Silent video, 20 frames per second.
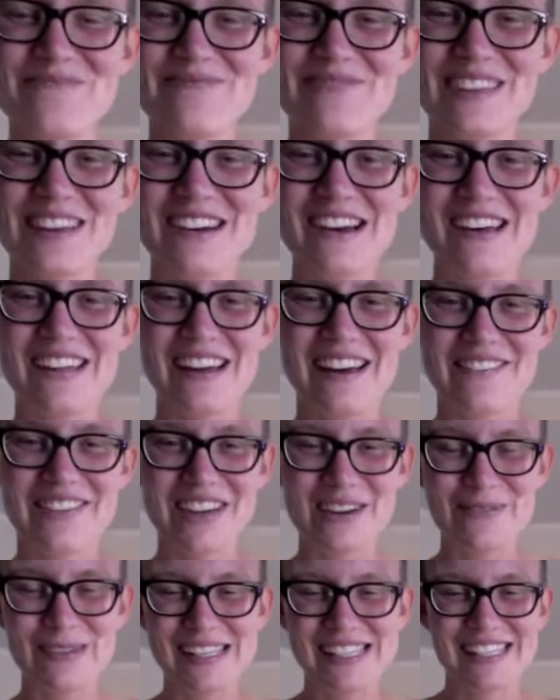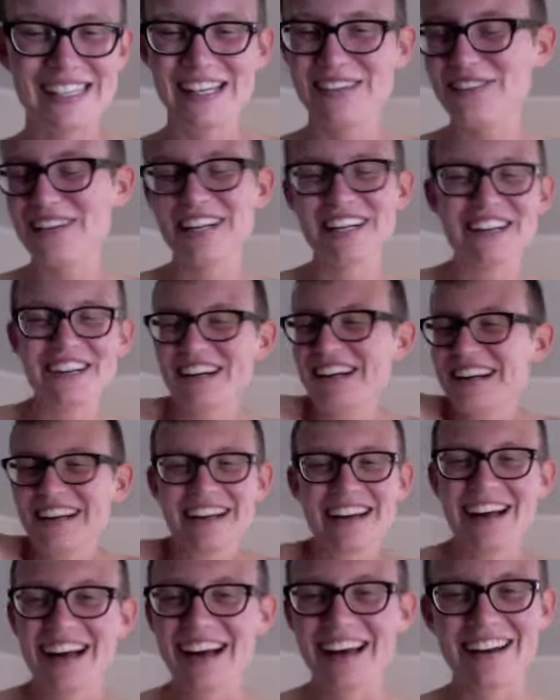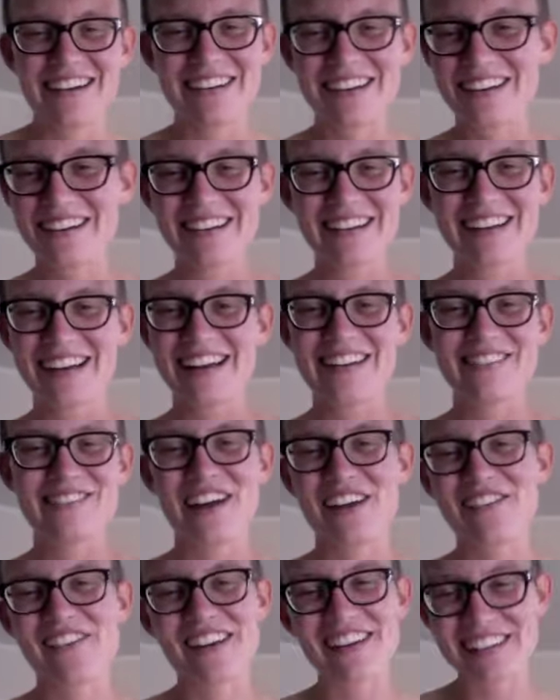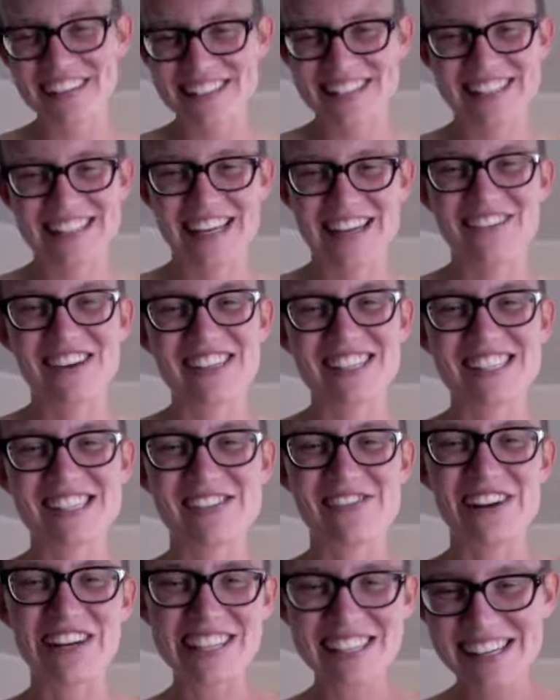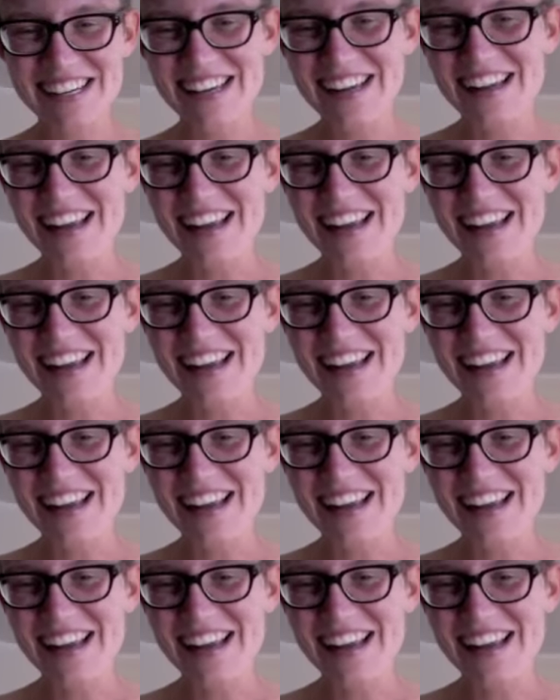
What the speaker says: You know, having it placed a little bit under, I don't know. I probably just think about this too much.